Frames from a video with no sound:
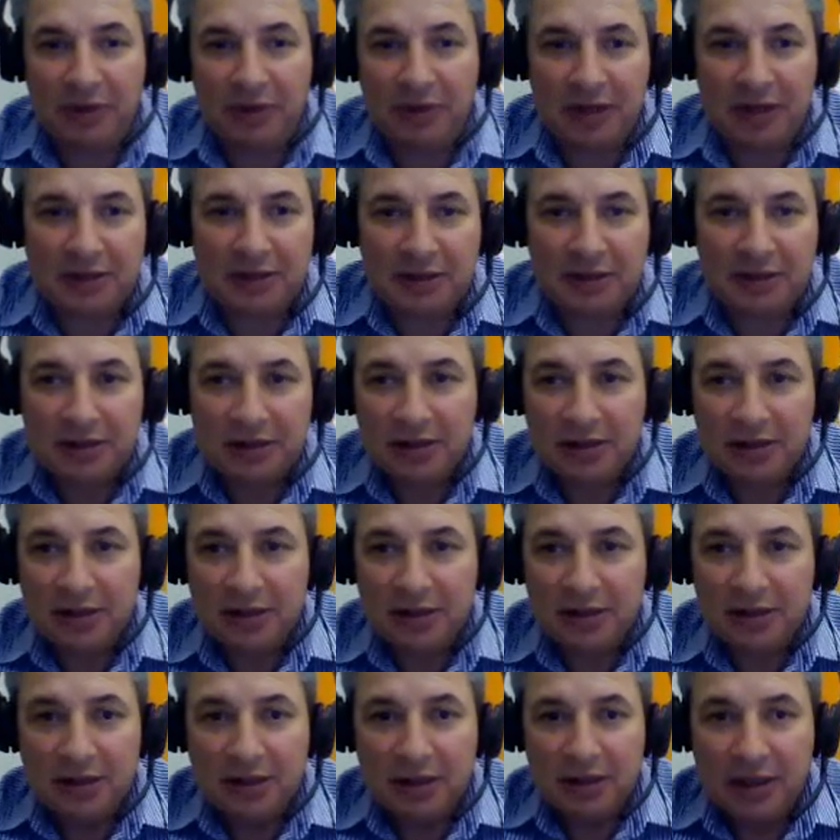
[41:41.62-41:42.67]
I hope
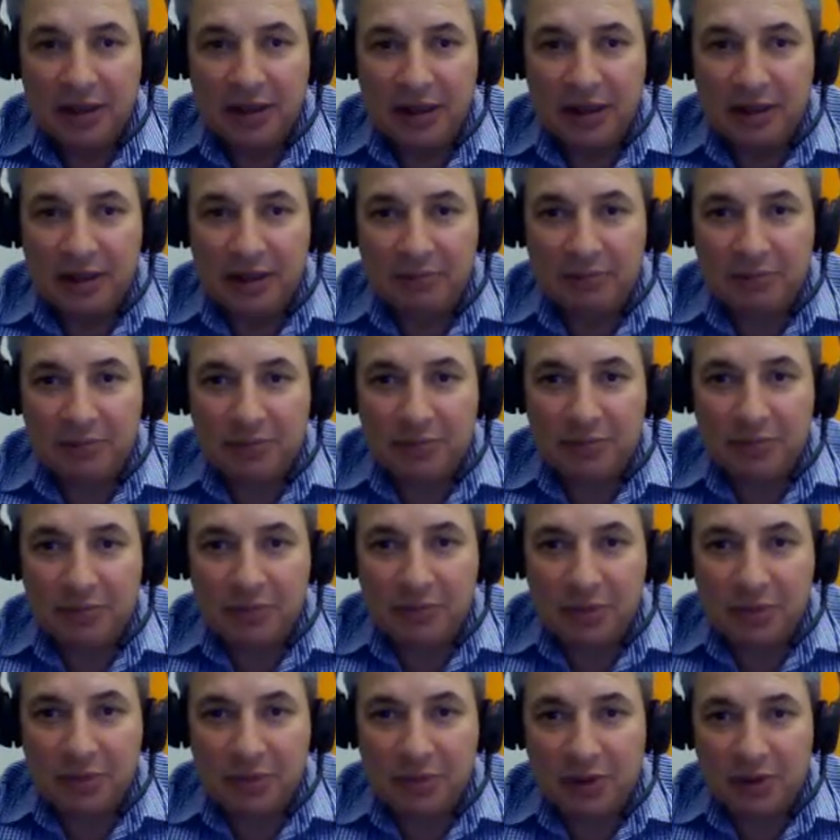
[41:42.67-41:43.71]
that
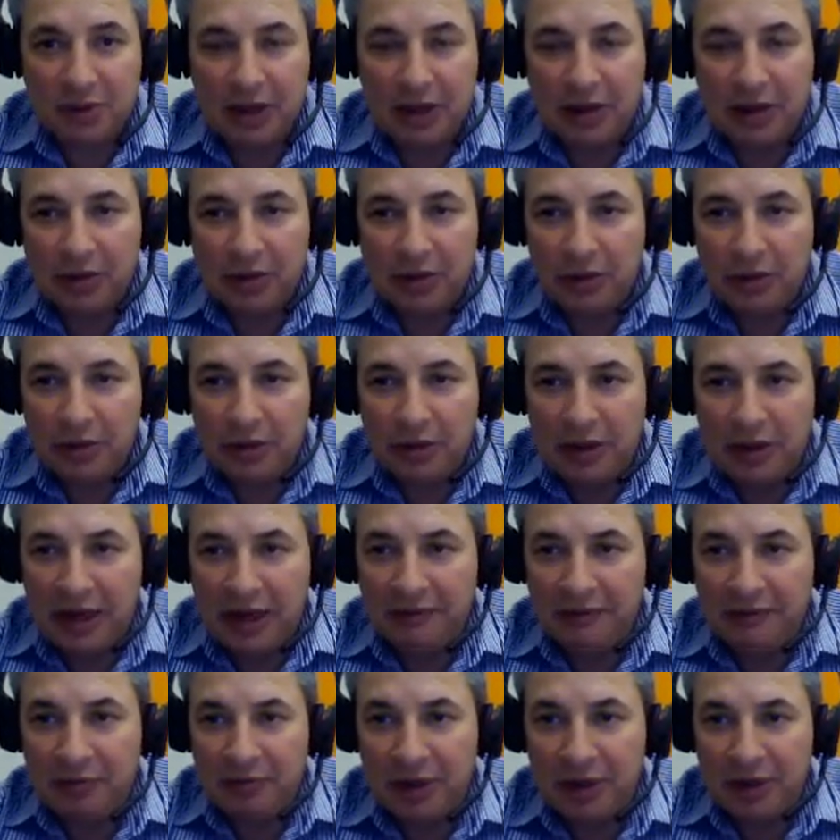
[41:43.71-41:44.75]

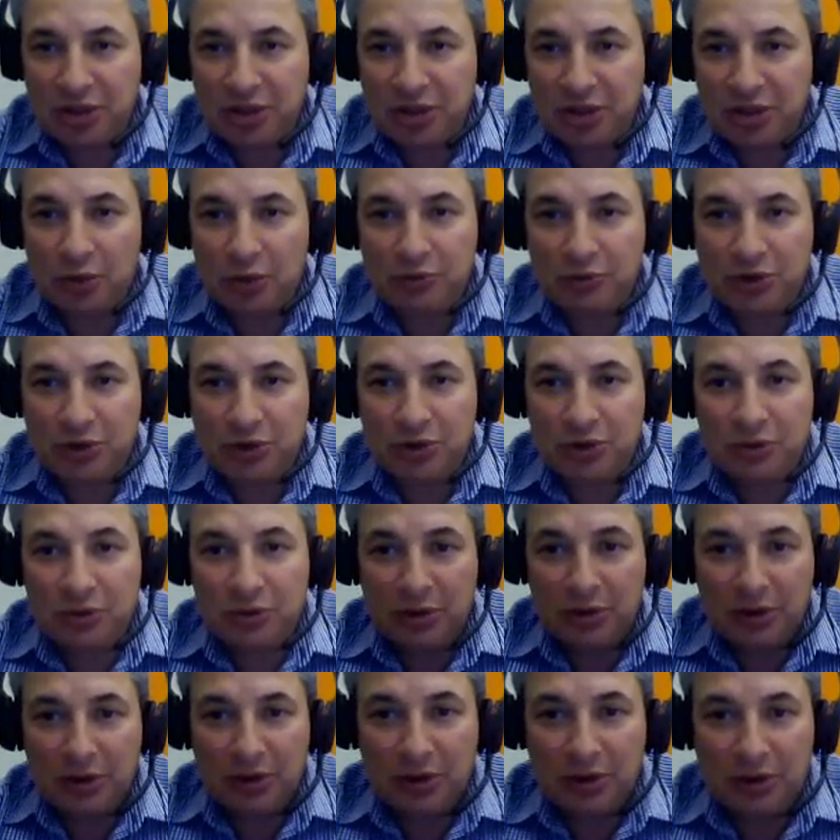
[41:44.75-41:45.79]
that information
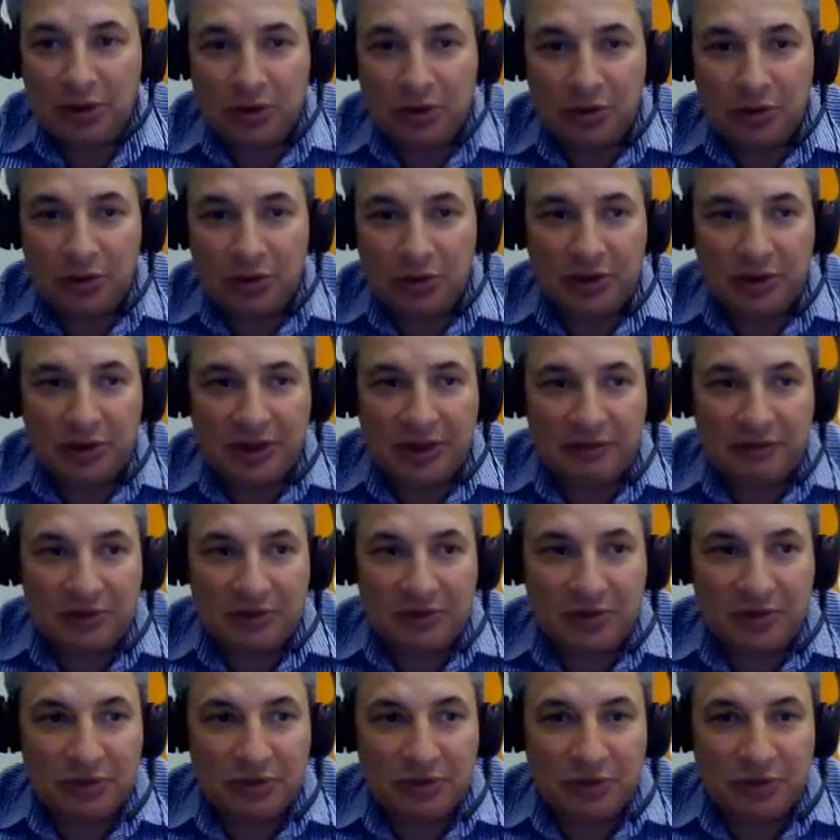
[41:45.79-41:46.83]
helps you in your
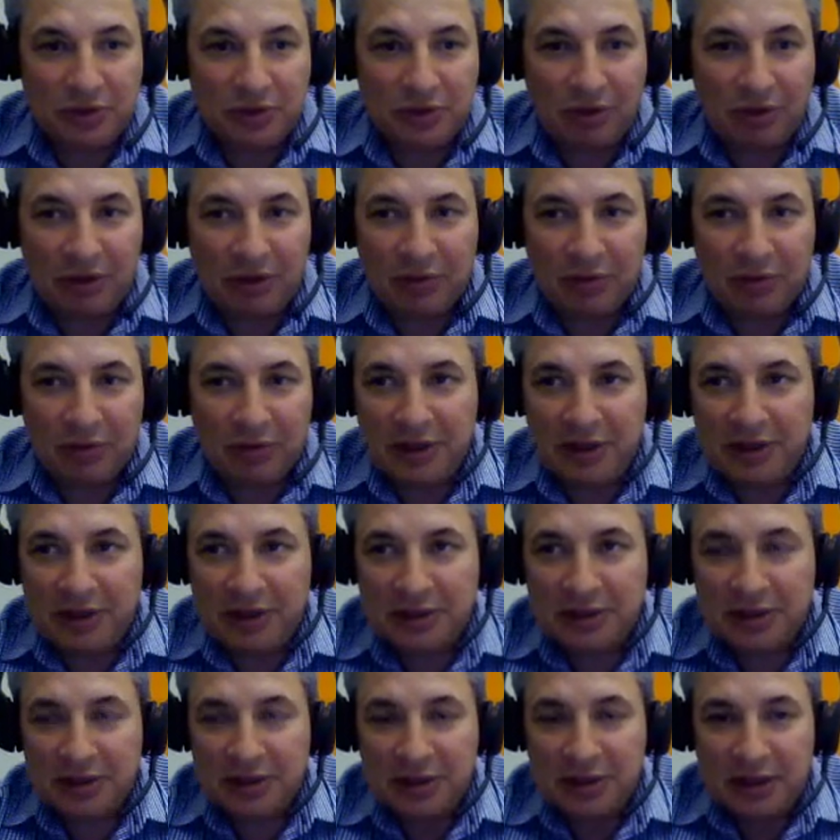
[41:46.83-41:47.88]
endeavours to integrate
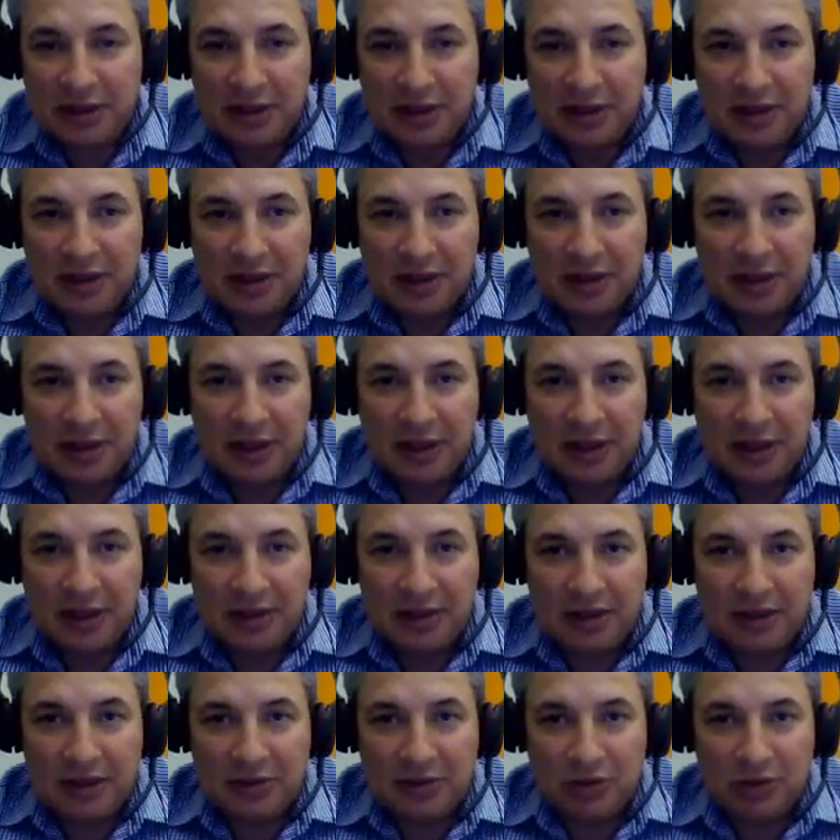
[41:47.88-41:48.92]
with things.
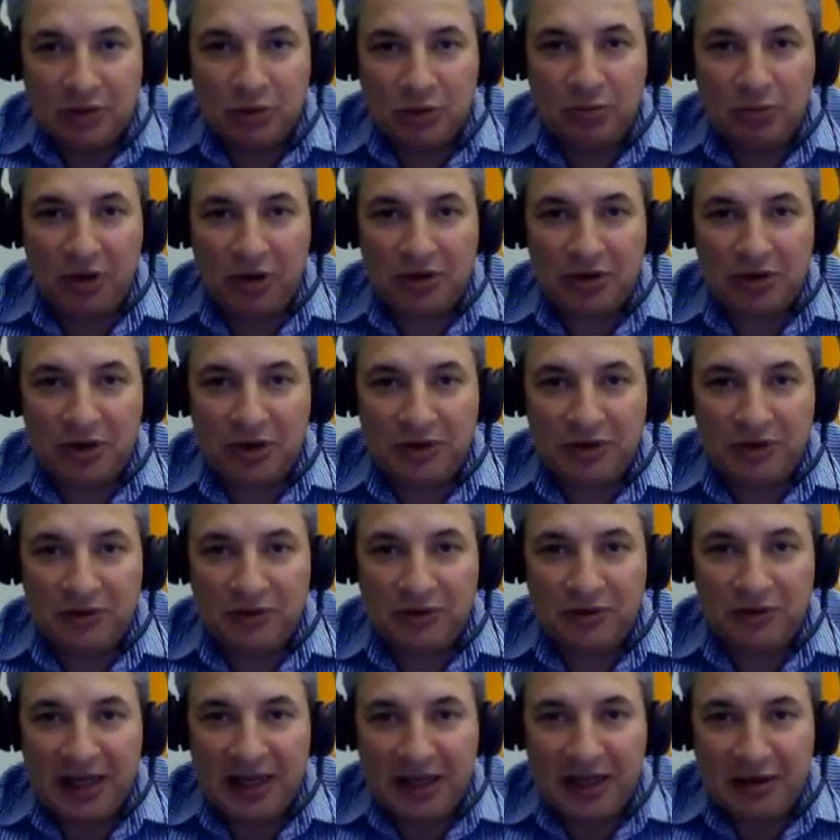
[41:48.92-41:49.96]
And yes, I do
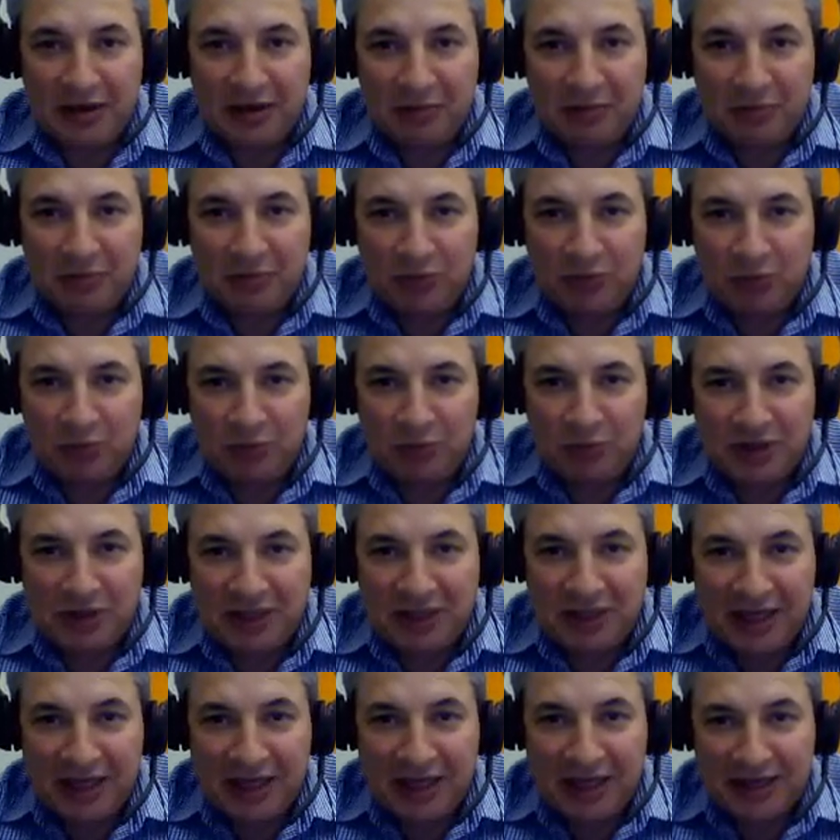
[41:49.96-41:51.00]
apologise for the heading,
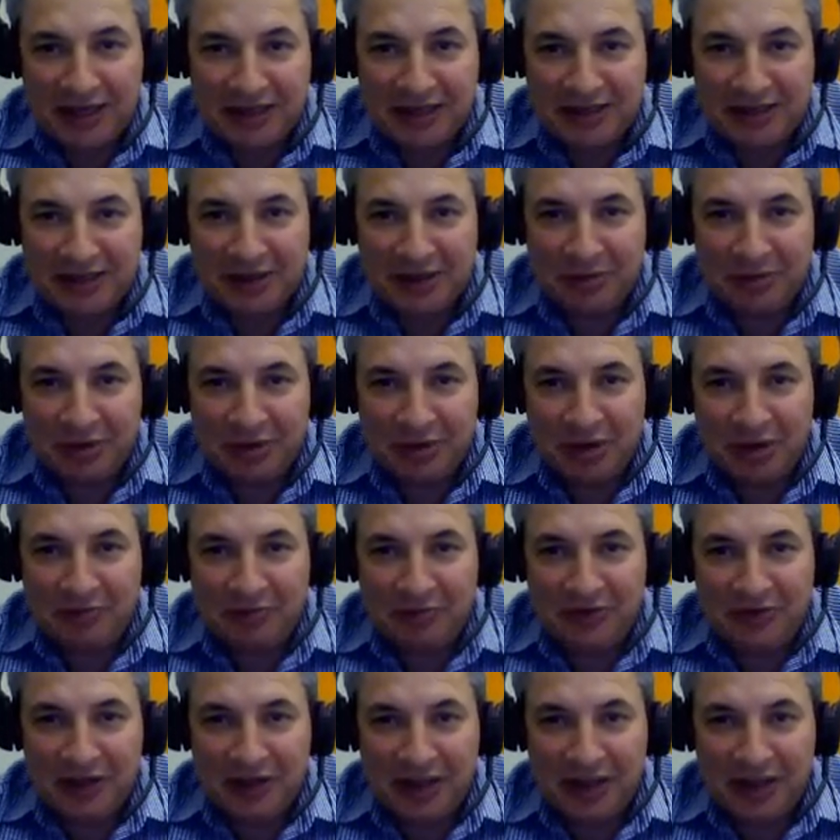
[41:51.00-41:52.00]
missing out RTO, but